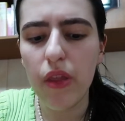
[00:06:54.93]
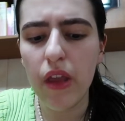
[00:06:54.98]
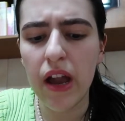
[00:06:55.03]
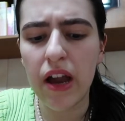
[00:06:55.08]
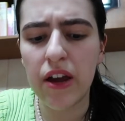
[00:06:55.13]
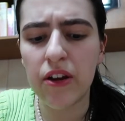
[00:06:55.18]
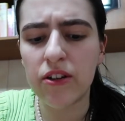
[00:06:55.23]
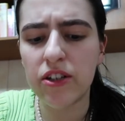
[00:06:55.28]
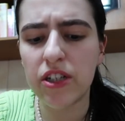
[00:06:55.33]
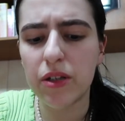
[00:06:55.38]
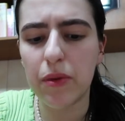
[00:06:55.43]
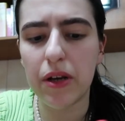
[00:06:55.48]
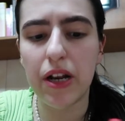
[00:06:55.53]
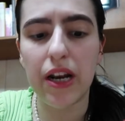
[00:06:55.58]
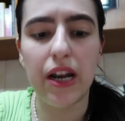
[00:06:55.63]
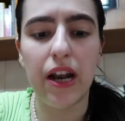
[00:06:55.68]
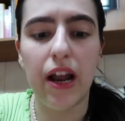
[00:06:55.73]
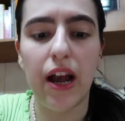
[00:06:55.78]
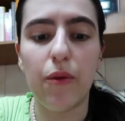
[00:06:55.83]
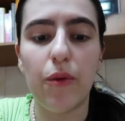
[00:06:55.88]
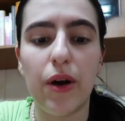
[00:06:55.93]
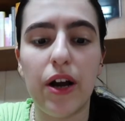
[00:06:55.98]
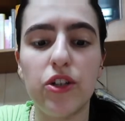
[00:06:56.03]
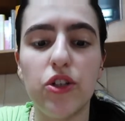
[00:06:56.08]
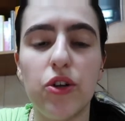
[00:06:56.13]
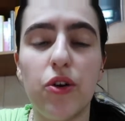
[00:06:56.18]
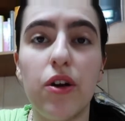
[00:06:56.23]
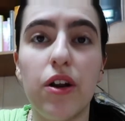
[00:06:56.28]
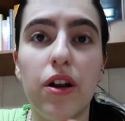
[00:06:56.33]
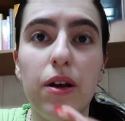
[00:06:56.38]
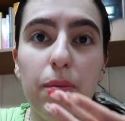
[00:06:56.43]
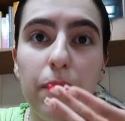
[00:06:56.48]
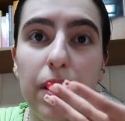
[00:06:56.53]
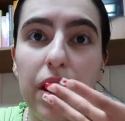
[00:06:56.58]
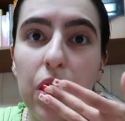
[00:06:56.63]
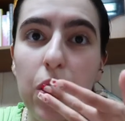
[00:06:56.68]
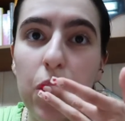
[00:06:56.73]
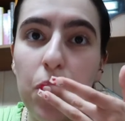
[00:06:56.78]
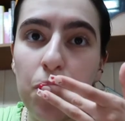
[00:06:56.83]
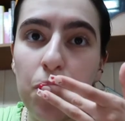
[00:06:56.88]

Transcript: I don't typically like white chocolate, but